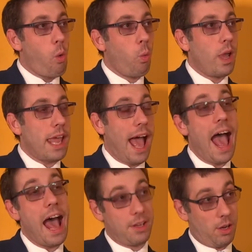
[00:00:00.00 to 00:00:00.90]
We
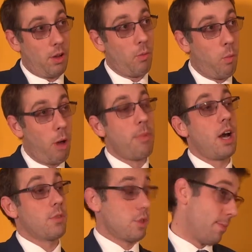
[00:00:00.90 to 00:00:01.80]
had one
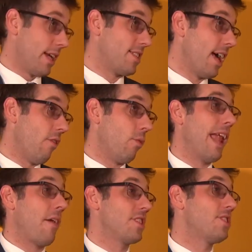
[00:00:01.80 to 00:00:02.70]
partner, which was myself. We
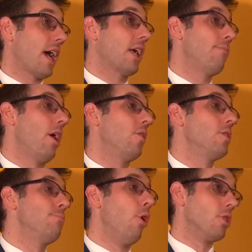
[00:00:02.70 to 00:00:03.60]
now have a second partner who's
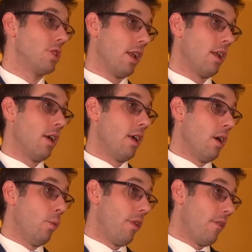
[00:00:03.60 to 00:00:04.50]
bought in
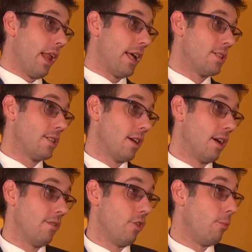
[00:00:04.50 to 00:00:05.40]
within the last
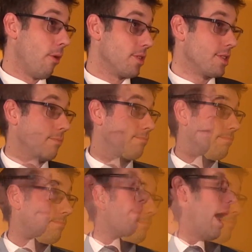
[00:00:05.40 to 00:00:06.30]
4 months.
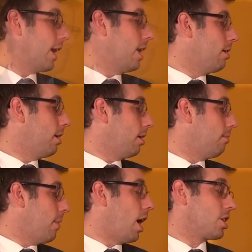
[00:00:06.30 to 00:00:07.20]
Back in
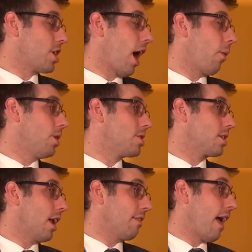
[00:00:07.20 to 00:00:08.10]
March, I was
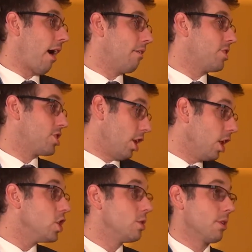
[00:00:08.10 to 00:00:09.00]
getting that
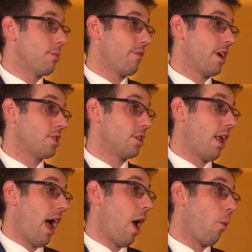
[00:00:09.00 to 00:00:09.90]
disillusioned with the profession.
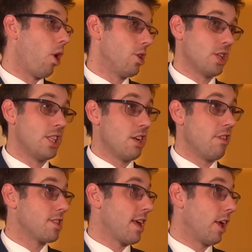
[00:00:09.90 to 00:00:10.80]
I was
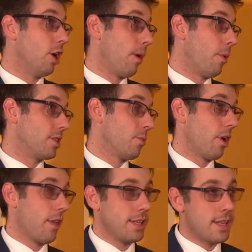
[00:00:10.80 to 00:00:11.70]
considering selling up. I wanted one
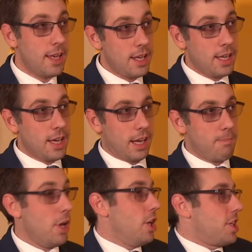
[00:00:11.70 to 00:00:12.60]
of these kind of
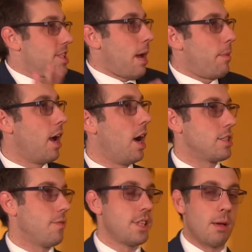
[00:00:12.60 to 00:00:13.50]
merger seminars,
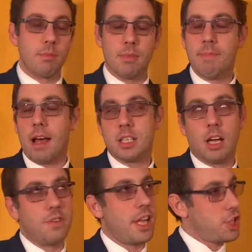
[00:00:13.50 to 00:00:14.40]
obviously I'm bound to
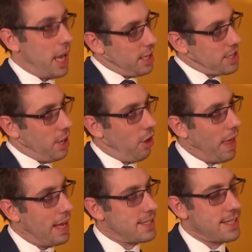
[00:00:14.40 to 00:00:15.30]
confidentiality and all
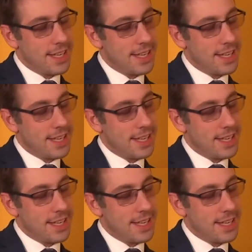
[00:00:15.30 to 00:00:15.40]
that.